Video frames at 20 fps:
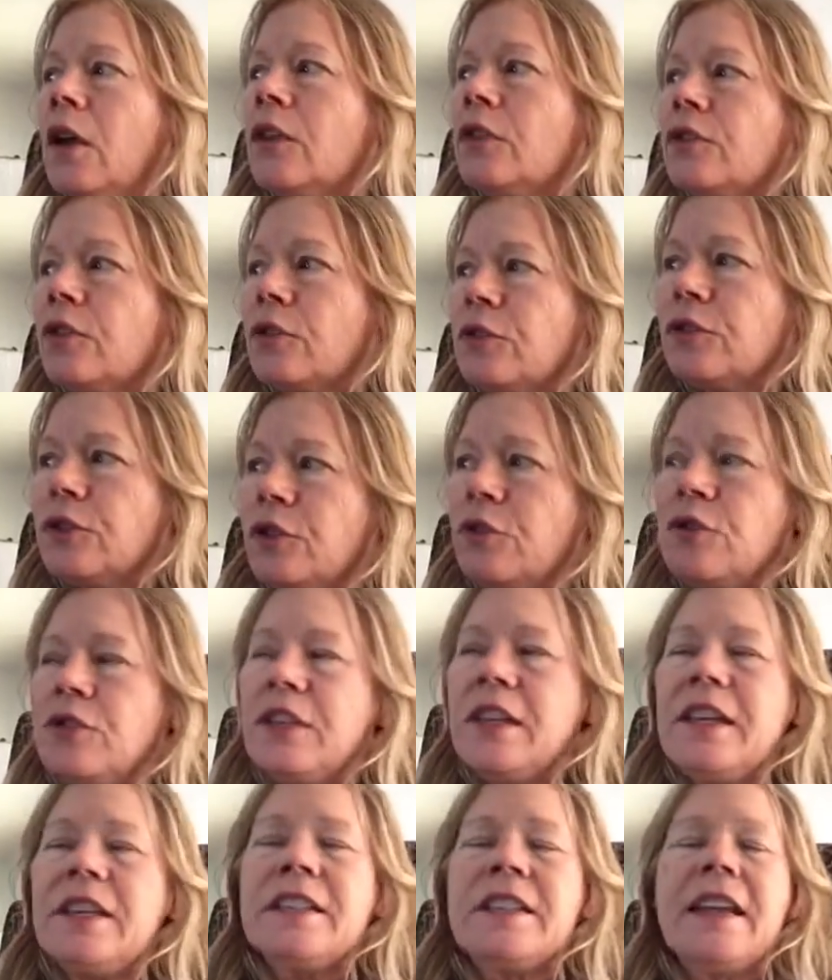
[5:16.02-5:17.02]
So
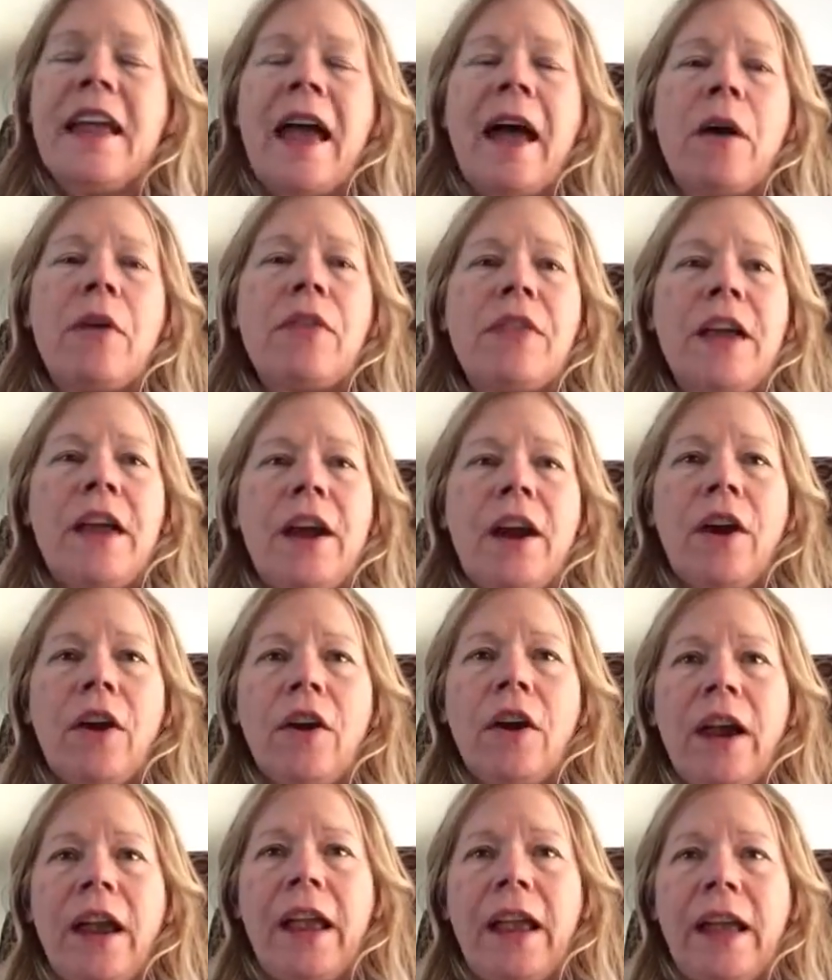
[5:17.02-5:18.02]
Susie's now
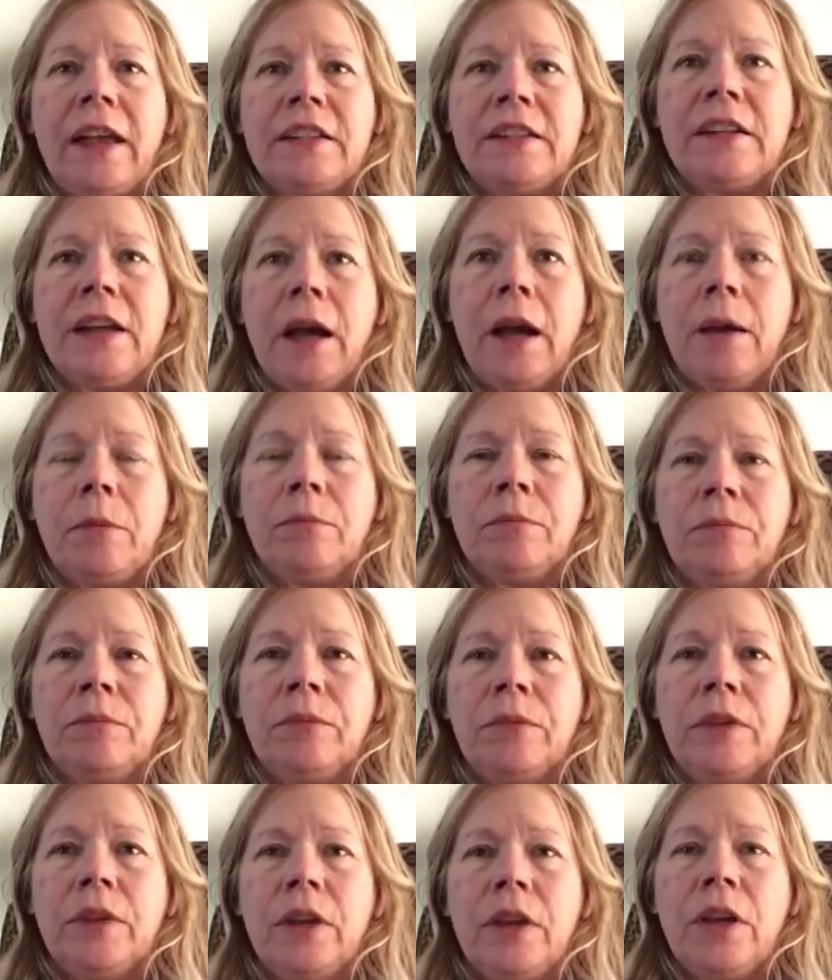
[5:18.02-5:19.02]
there, and
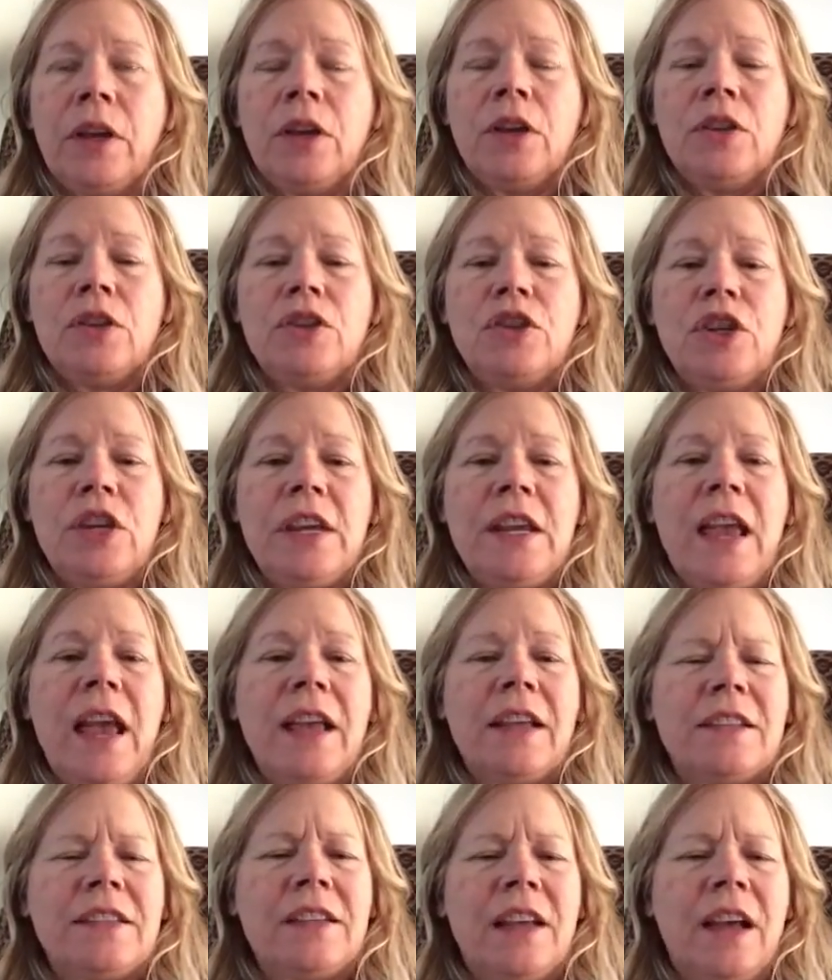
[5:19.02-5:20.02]
she
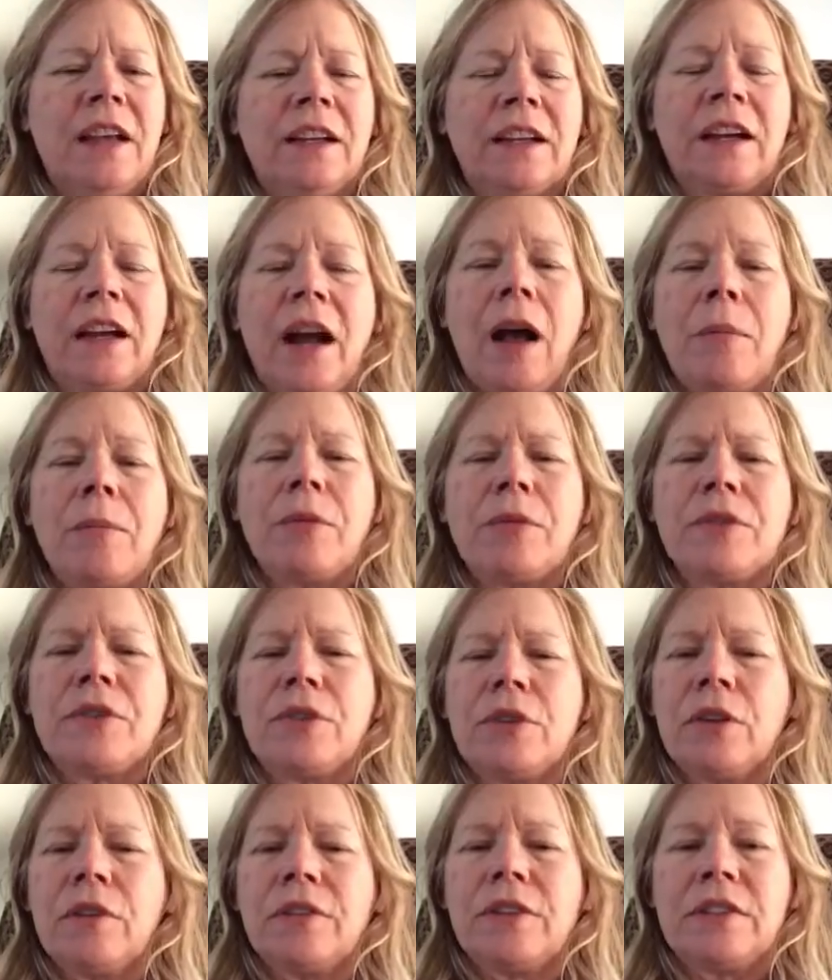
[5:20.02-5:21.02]
has done a couple
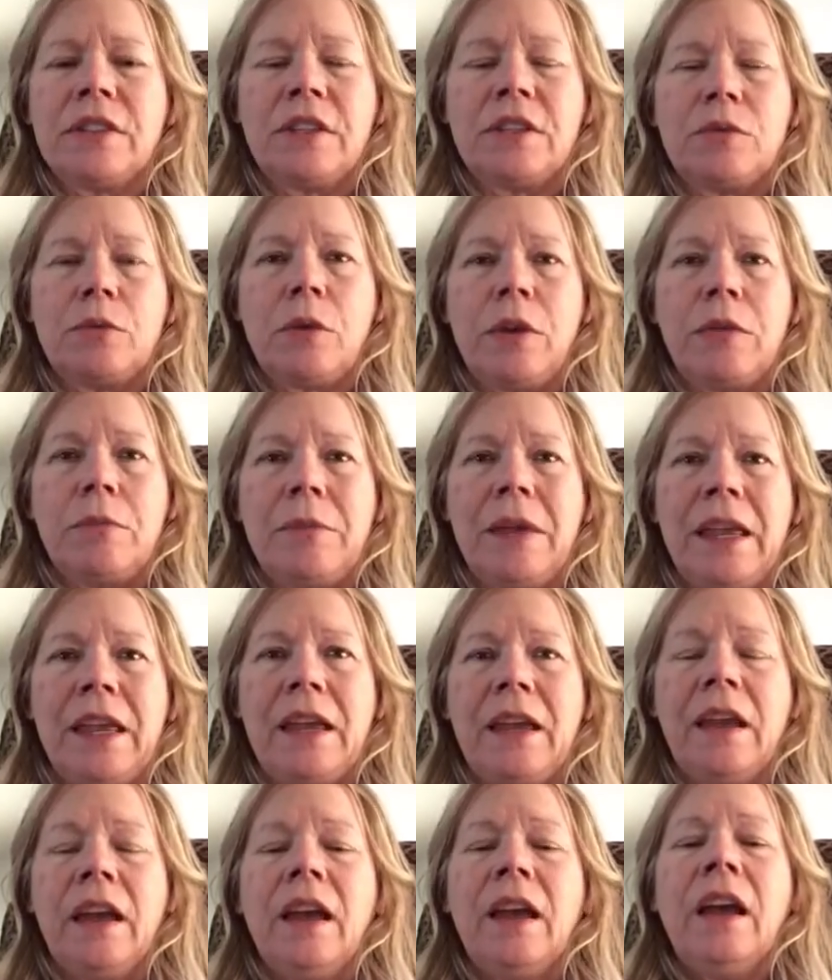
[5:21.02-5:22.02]
services with
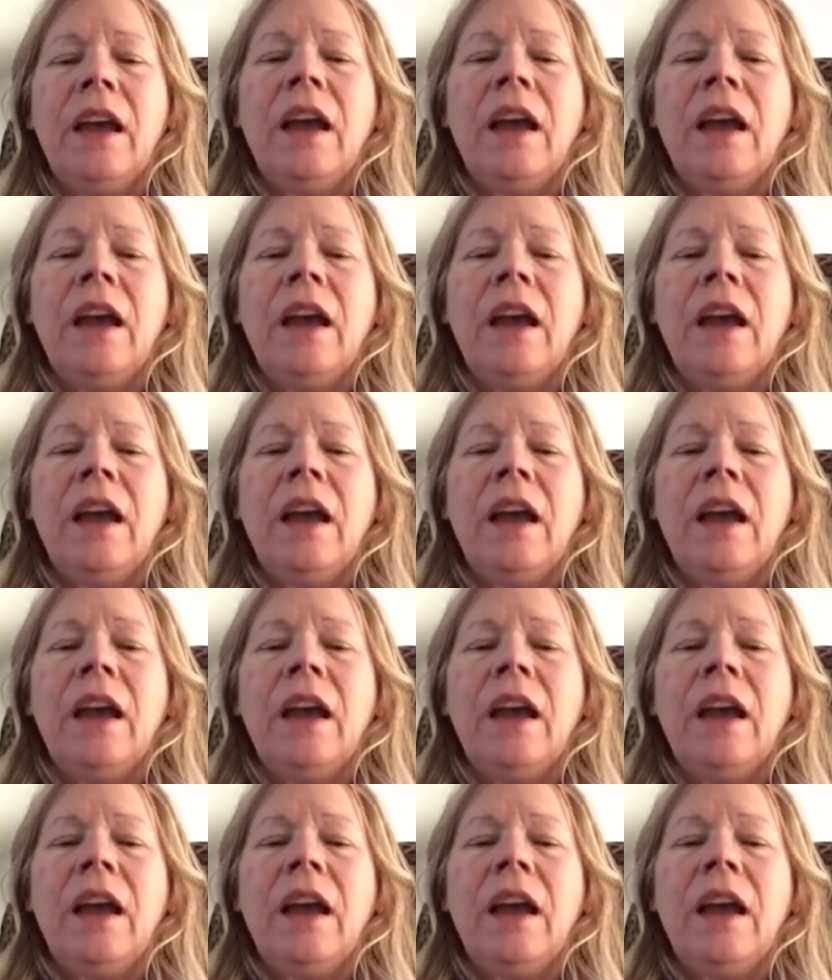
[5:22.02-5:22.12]
me.